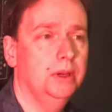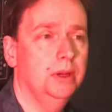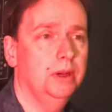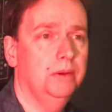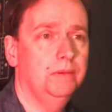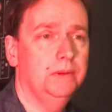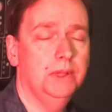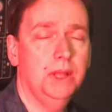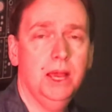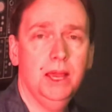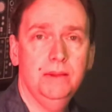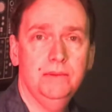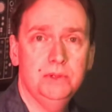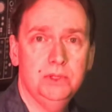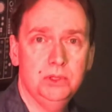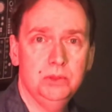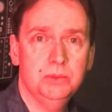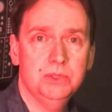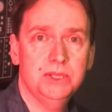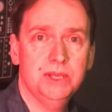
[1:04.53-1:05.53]
of a live
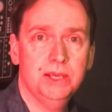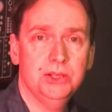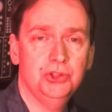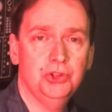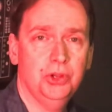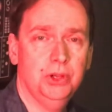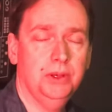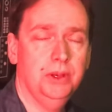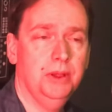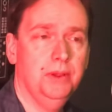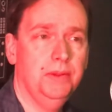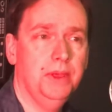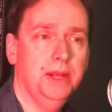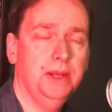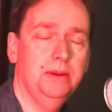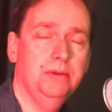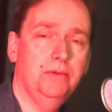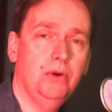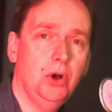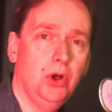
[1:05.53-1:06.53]
Zoom session that
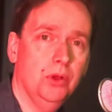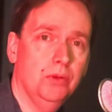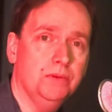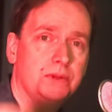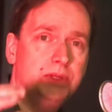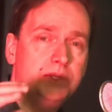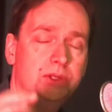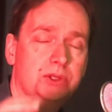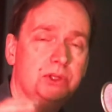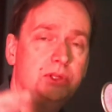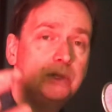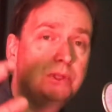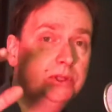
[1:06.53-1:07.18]
involves